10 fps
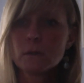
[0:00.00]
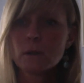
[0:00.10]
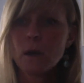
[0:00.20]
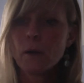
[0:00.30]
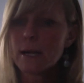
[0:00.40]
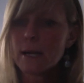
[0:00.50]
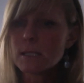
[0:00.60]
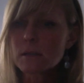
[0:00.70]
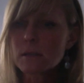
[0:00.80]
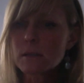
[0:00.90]
Well, I guess
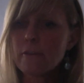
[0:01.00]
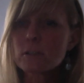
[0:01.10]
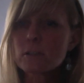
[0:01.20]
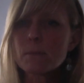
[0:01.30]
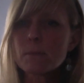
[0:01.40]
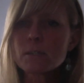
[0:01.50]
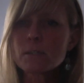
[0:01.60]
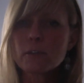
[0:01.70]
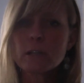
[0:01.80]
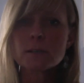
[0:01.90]
it's live because somebody's
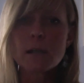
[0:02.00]
already clicked on